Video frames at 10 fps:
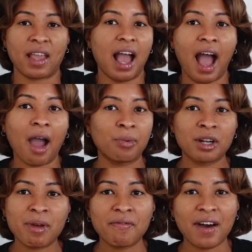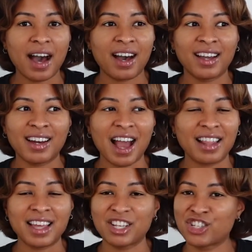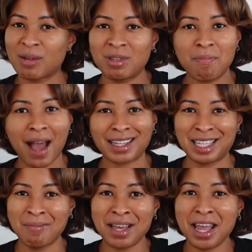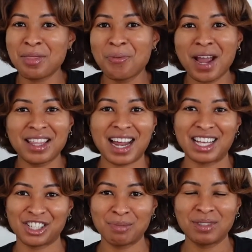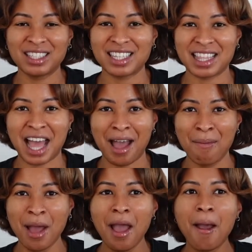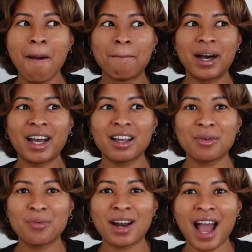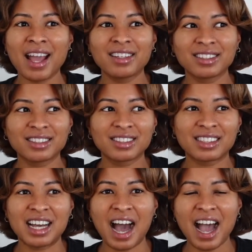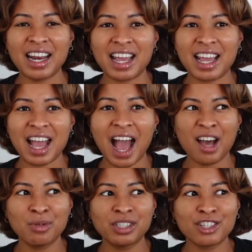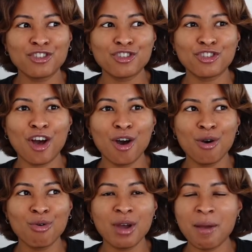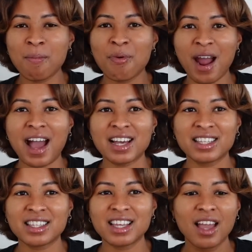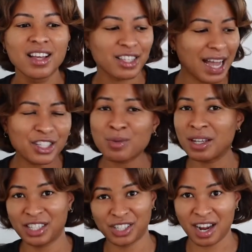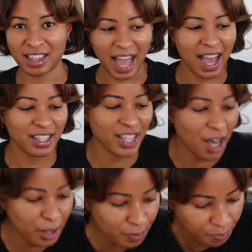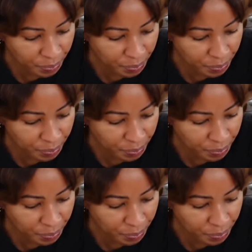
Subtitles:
I would have been fine had they shipped it back to me in the way that I shipped it to them. But when I got it, I was just so impressed. So I just wanted to share that. So